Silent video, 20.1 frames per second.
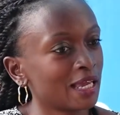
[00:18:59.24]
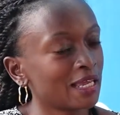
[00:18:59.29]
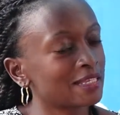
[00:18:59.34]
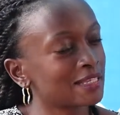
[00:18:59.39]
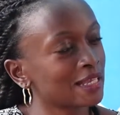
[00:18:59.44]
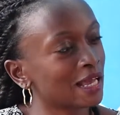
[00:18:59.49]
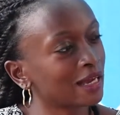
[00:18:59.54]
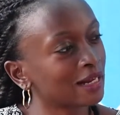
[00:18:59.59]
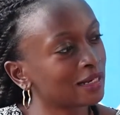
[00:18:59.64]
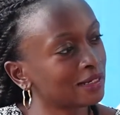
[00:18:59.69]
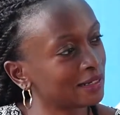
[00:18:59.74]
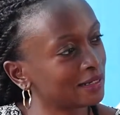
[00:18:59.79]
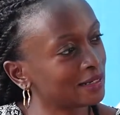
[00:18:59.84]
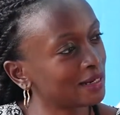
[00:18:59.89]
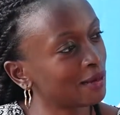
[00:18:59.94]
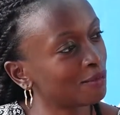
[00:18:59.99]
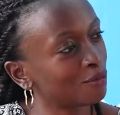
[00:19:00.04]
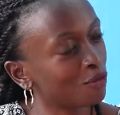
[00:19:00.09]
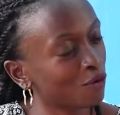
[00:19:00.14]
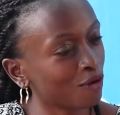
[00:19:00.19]
It's a
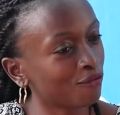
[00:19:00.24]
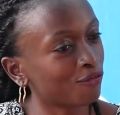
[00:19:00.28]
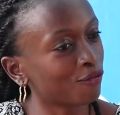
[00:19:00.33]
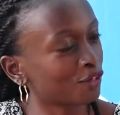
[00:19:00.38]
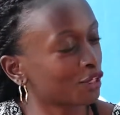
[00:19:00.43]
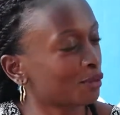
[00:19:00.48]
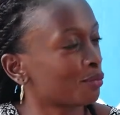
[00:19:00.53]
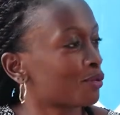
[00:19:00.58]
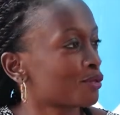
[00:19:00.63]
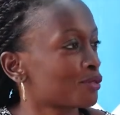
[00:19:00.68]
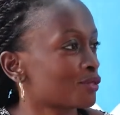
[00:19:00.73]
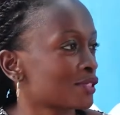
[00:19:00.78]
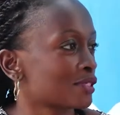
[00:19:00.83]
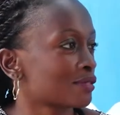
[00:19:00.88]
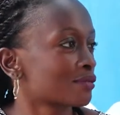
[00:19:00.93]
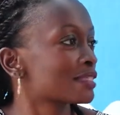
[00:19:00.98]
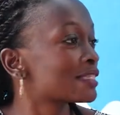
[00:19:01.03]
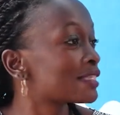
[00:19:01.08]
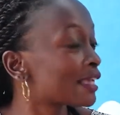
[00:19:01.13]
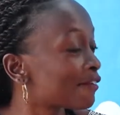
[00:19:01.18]
cleaner, more affordable,
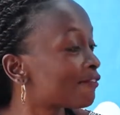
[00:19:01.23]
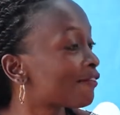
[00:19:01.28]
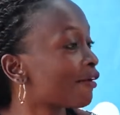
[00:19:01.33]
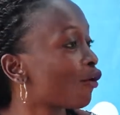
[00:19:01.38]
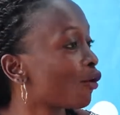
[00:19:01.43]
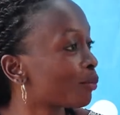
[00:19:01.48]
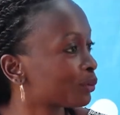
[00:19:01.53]
safer